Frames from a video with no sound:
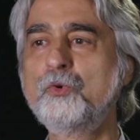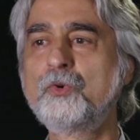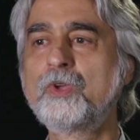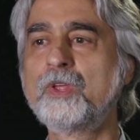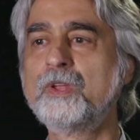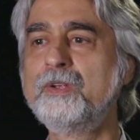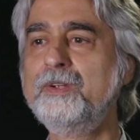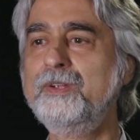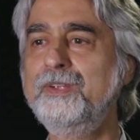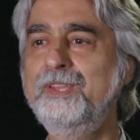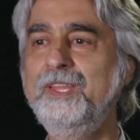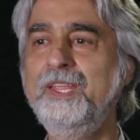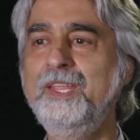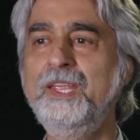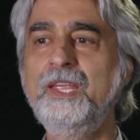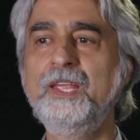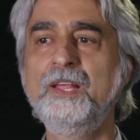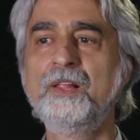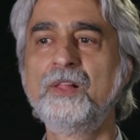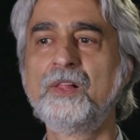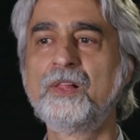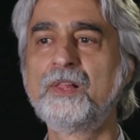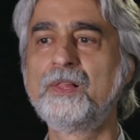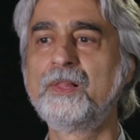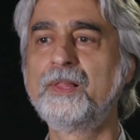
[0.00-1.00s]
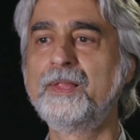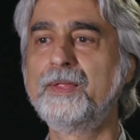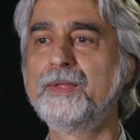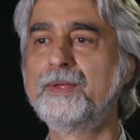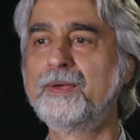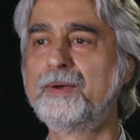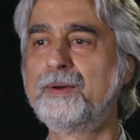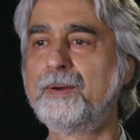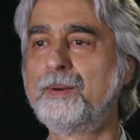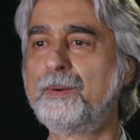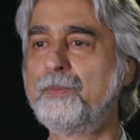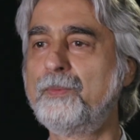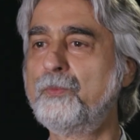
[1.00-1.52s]
can
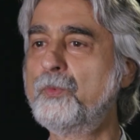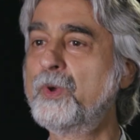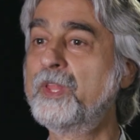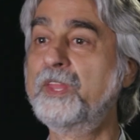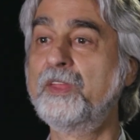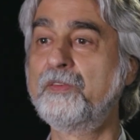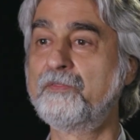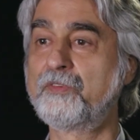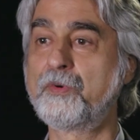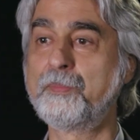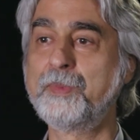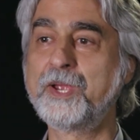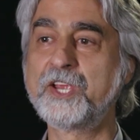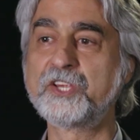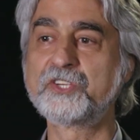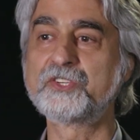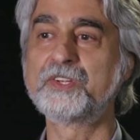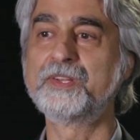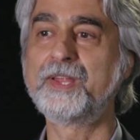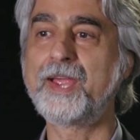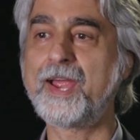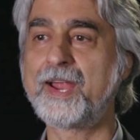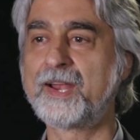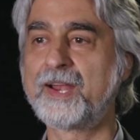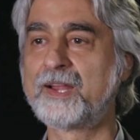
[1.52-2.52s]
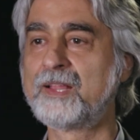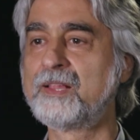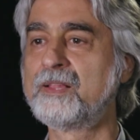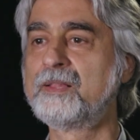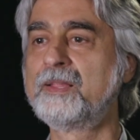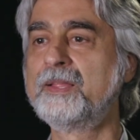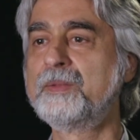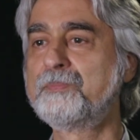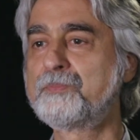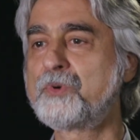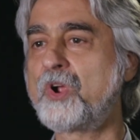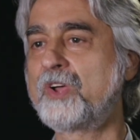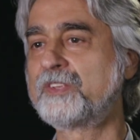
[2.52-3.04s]
deal with information,
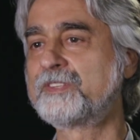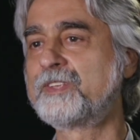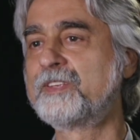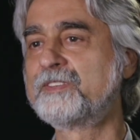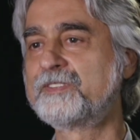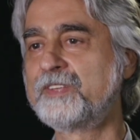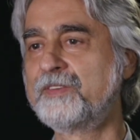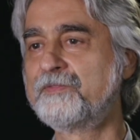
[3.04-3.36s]
handle and process